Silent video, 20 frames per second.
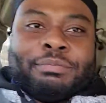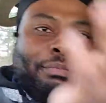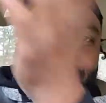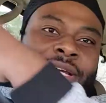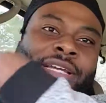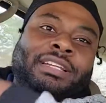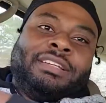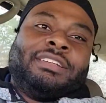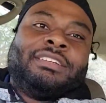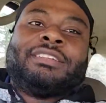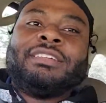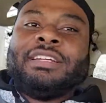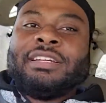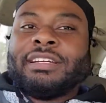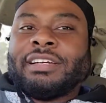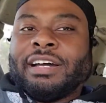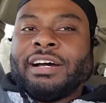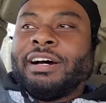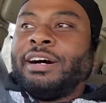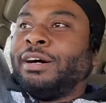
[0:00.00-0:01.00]
Maintenance
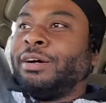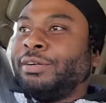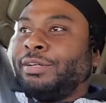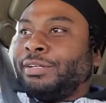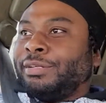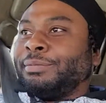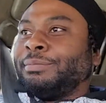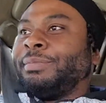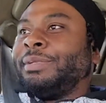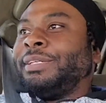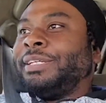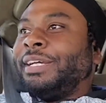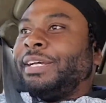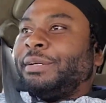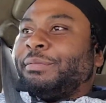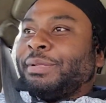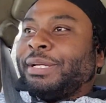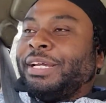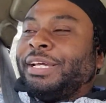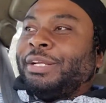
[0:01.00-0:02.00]
nigga, all them.
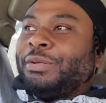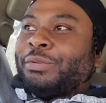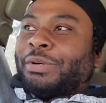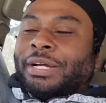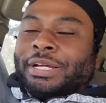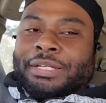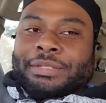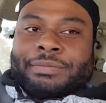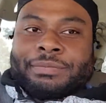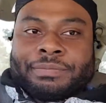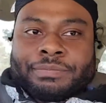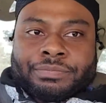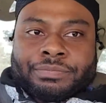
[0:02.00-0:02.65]
But anyway,